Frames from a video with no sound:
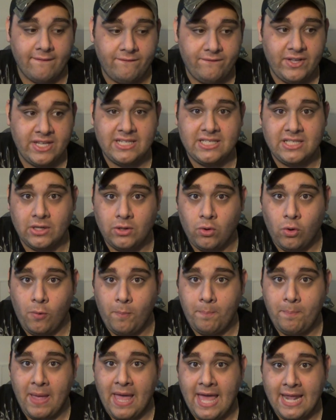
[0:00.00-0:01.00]
physical
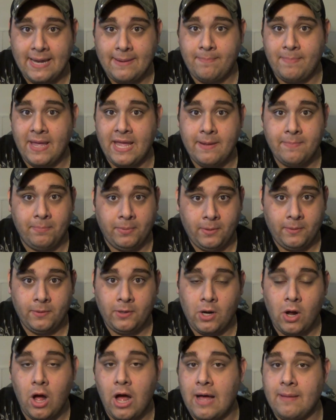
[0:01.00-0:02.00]
pen and paper
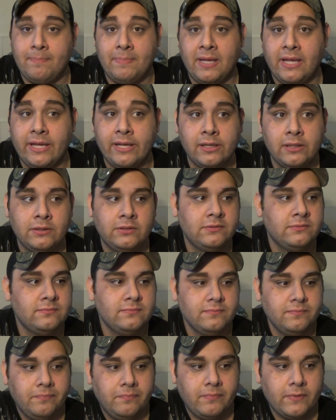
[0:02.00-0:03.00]
copy,
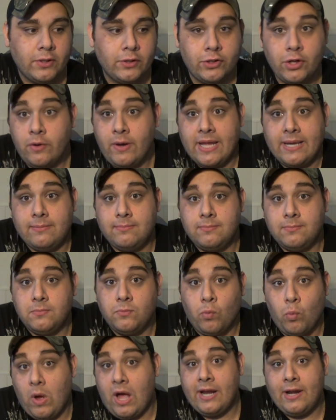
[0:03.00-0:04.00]
do it.
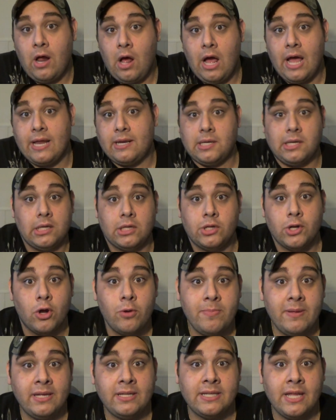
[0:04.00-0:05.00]
Why not? No
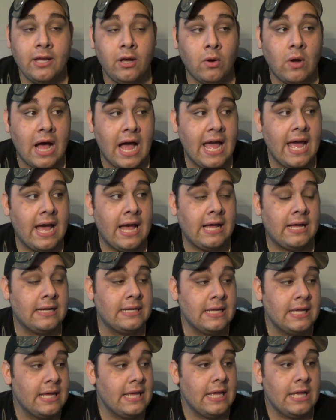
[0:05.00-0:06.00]
big deal. I